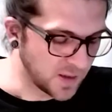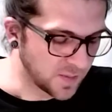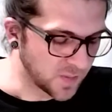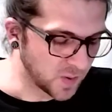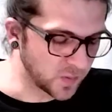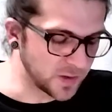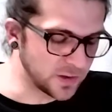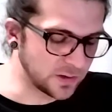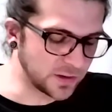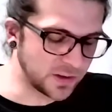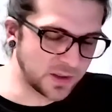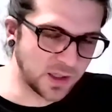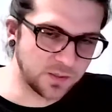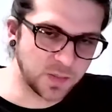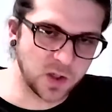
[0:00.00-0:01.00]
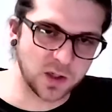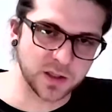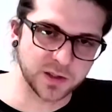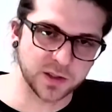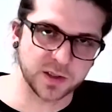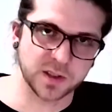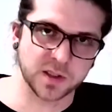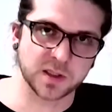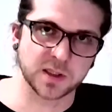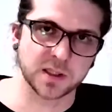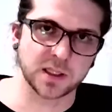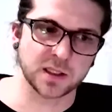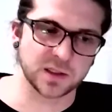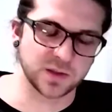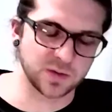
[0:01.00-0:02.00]
But when your subconscious is,
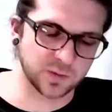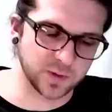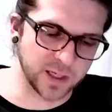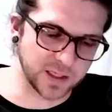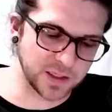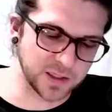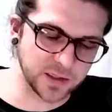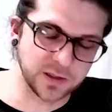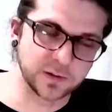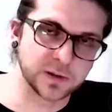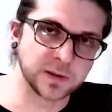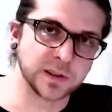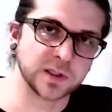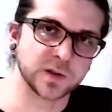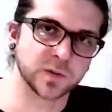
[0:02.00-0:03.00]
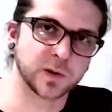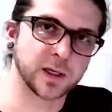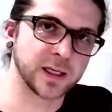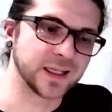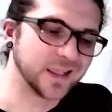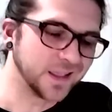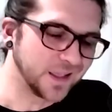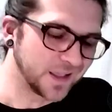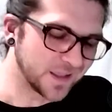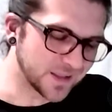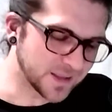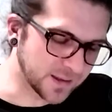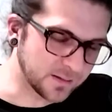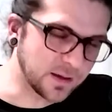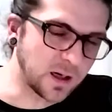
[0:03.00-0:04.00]
is directing you in this way, it's
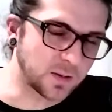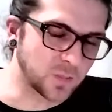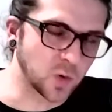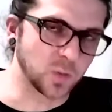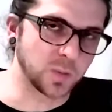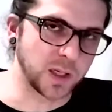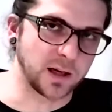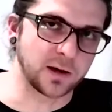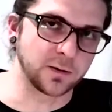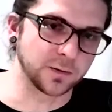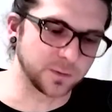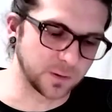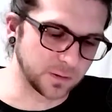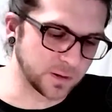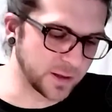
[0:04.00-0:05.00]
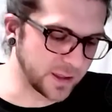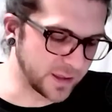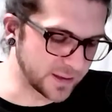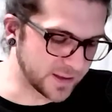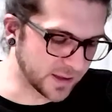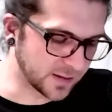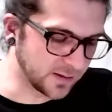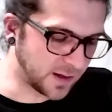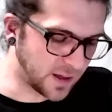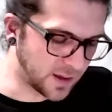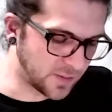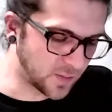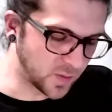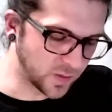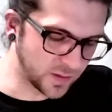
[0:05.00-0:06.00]
a lot more powerful and it's a lot
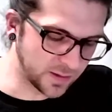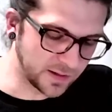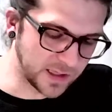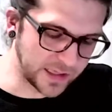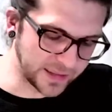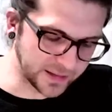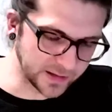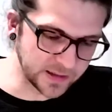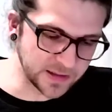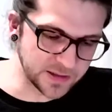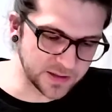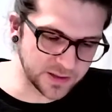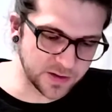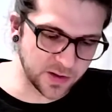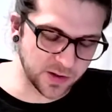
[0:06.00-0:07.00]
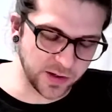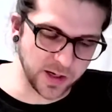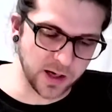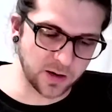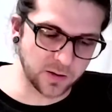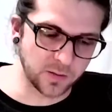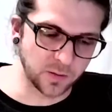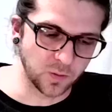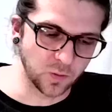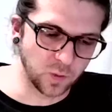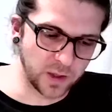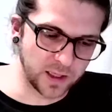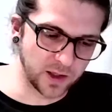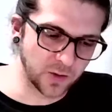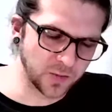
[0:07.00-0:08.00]
more likely to turn out
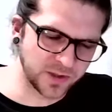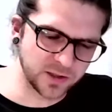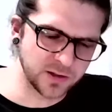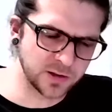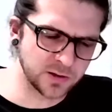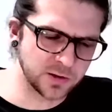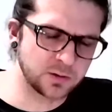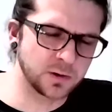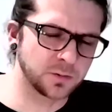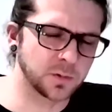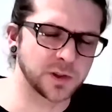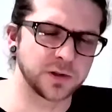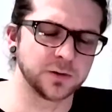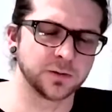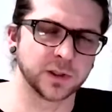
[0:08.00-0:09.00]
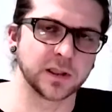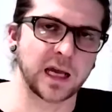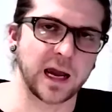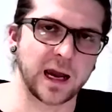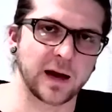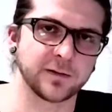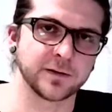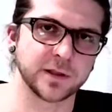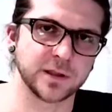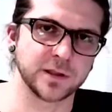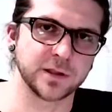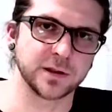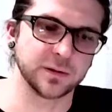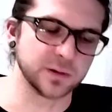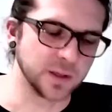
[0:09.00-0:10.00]
well because you're doing what you really have to
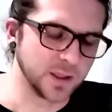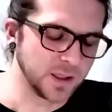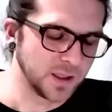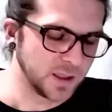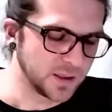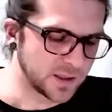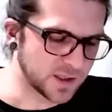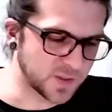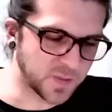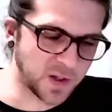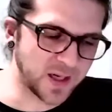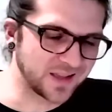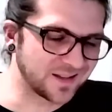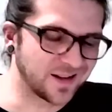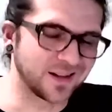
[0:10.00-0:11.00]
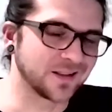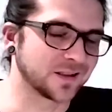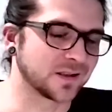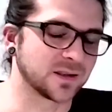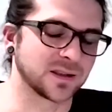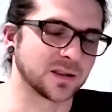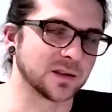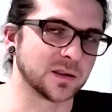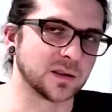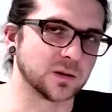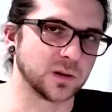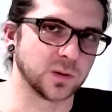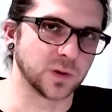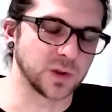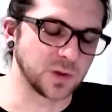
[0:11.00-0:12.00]
do, despite not necessarily
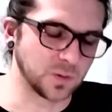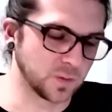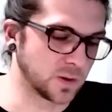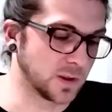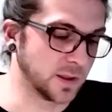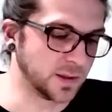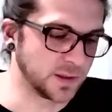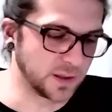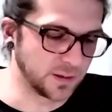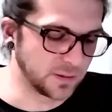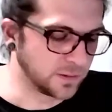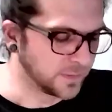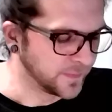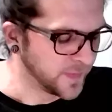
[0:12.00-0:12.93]
doing what you want to do.